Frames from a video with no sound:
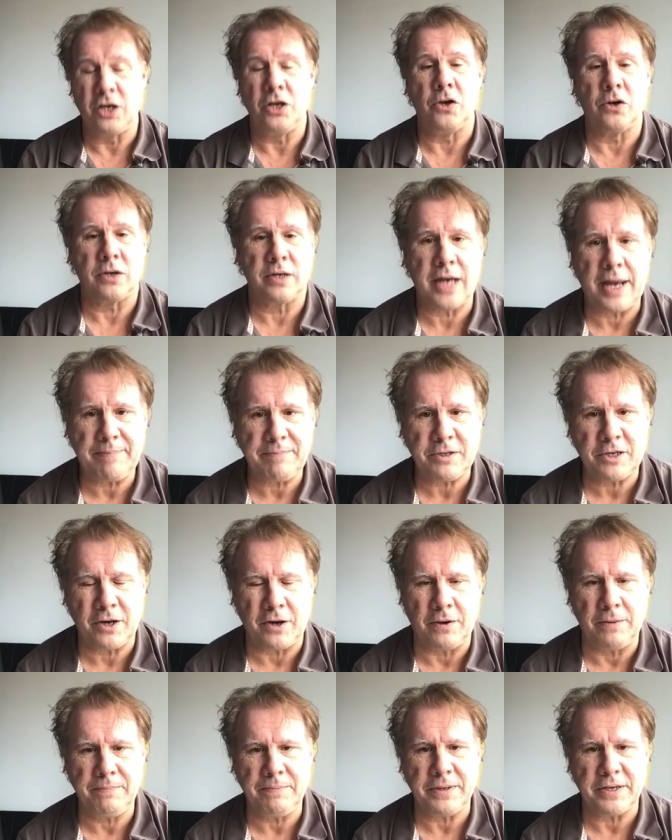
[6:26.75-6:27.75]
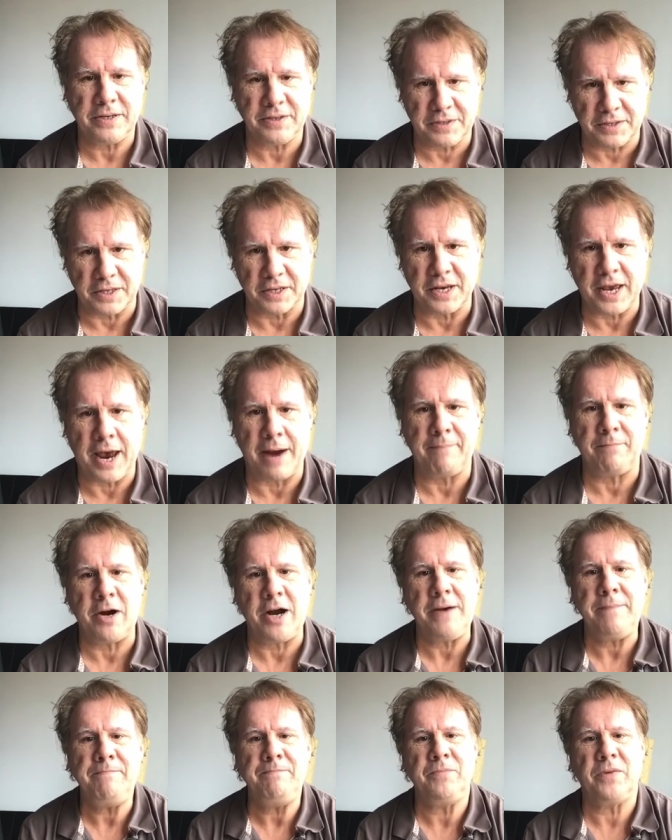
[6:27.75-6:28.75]
your laptop is the
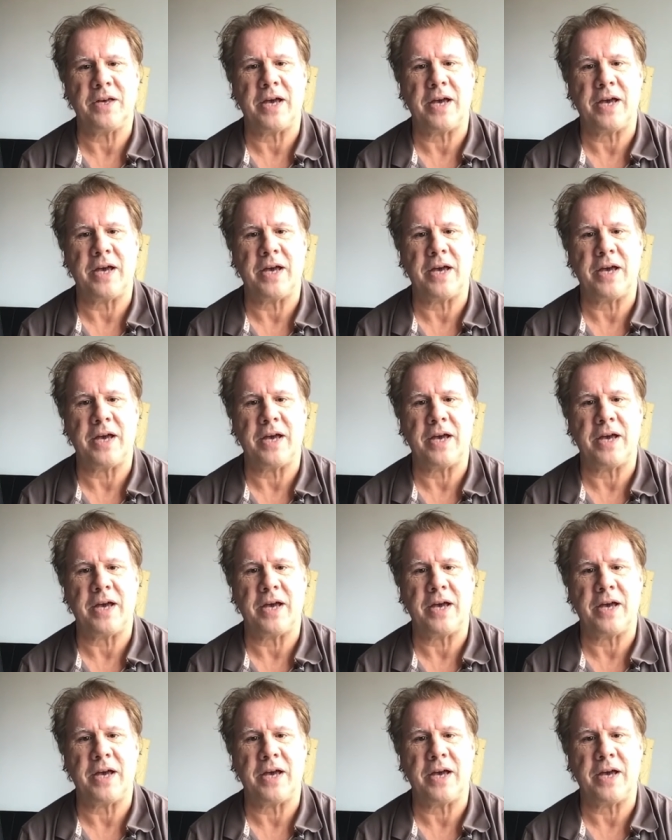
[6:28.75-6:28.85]
camera,